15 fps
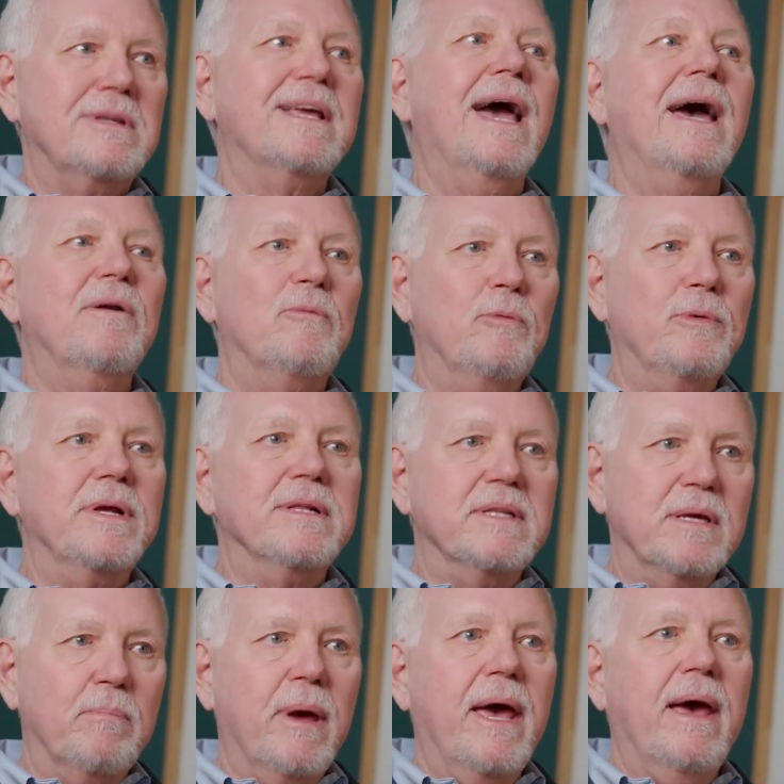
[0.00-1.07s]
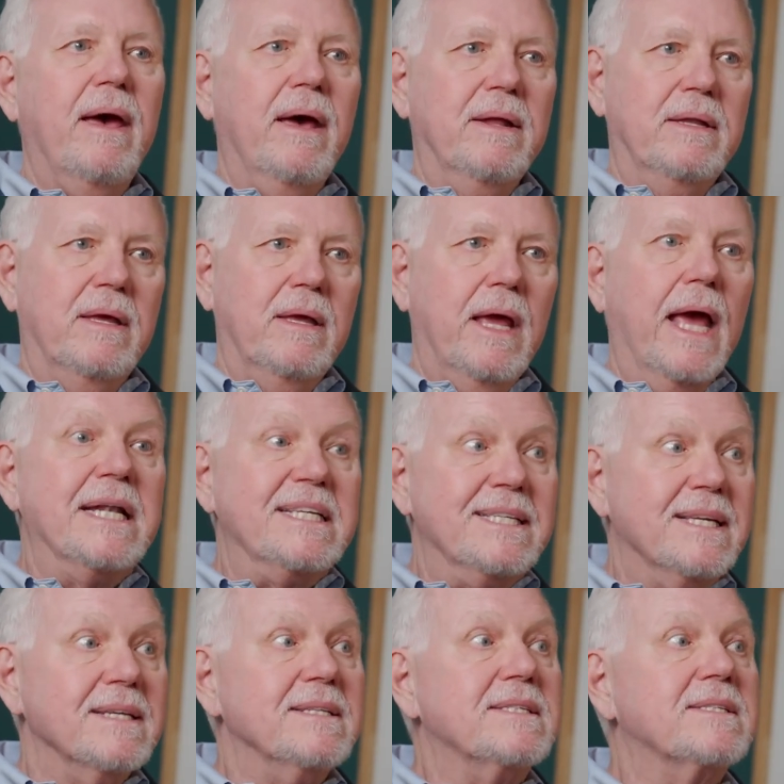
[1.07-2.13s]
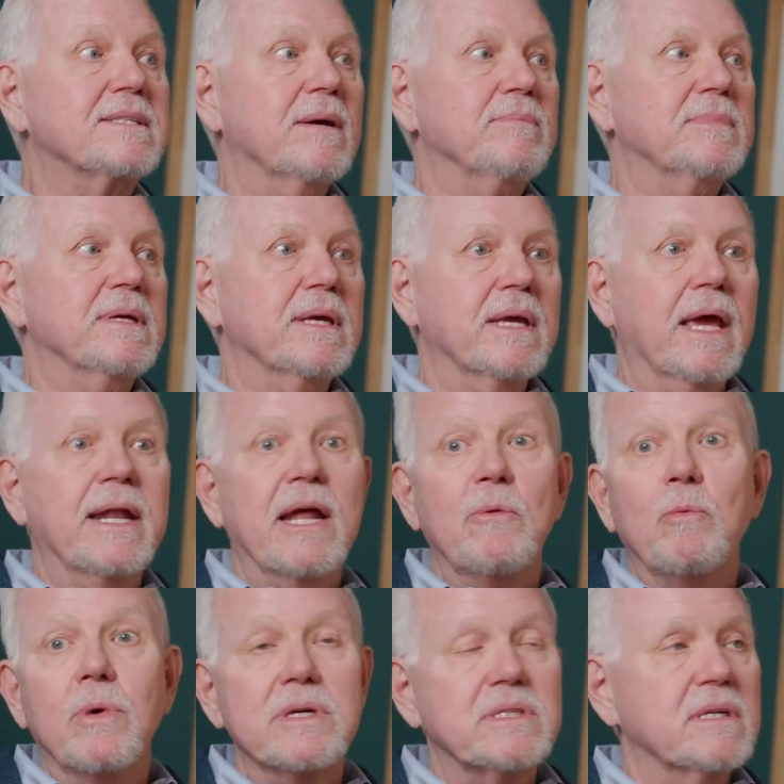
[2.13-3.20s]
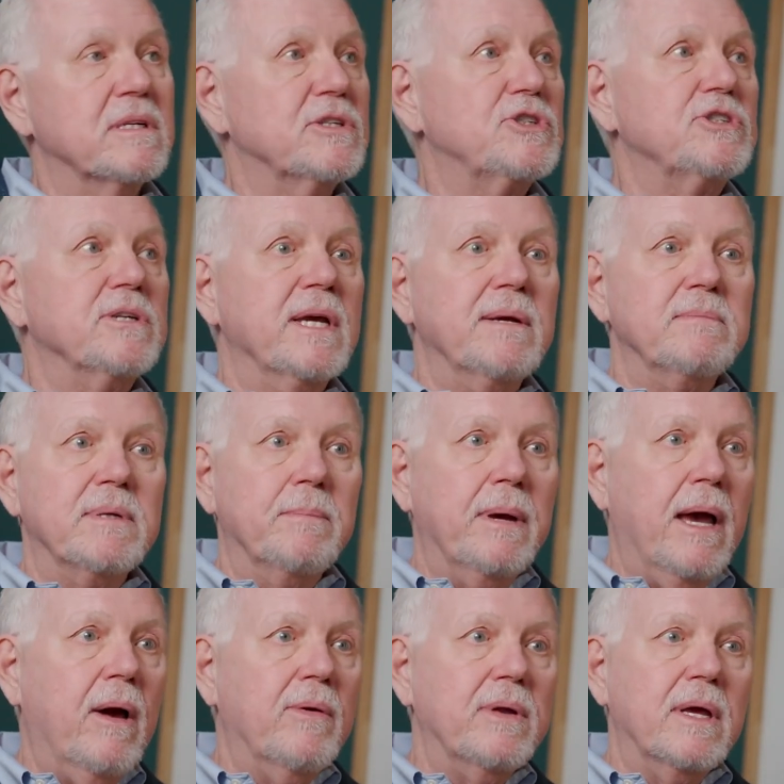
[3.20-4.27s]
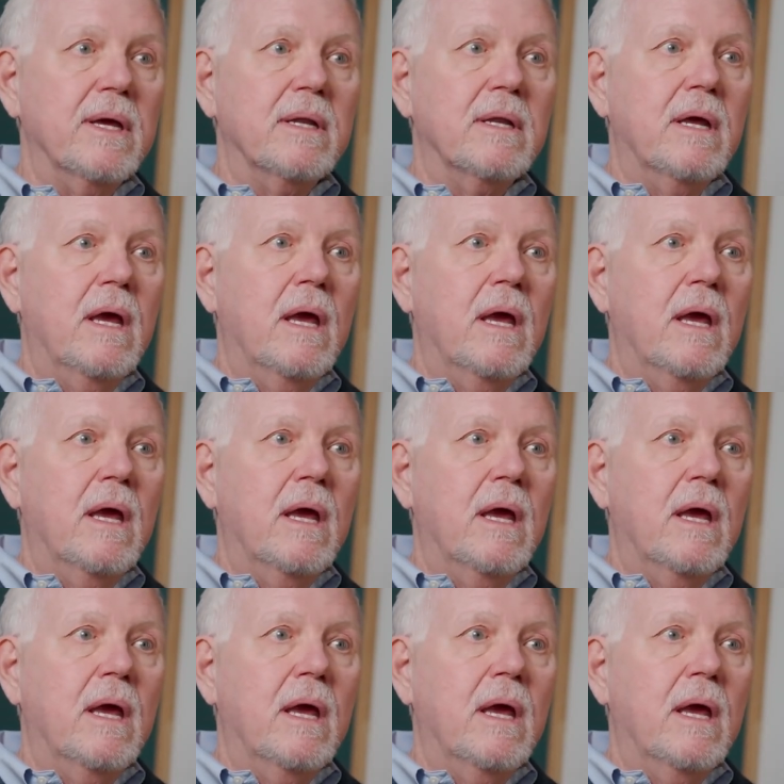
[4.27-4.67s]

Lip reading: it got really bad and did something, and I wasn't ashamed about it.